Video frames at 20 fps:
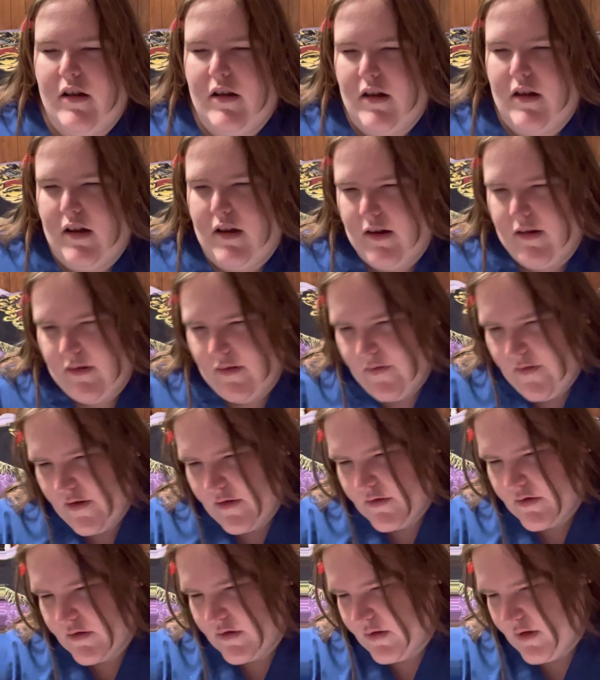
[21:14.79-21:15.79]
the
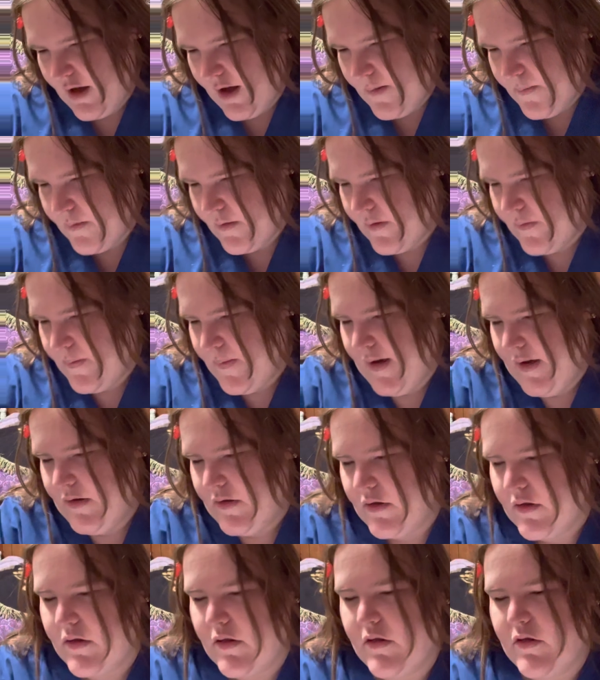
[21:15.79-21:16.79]
first couple of
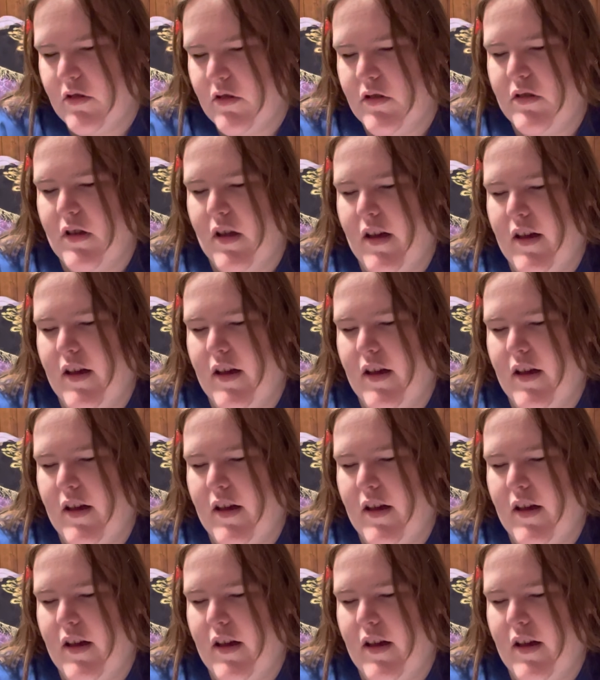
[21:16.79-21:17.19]
pages are just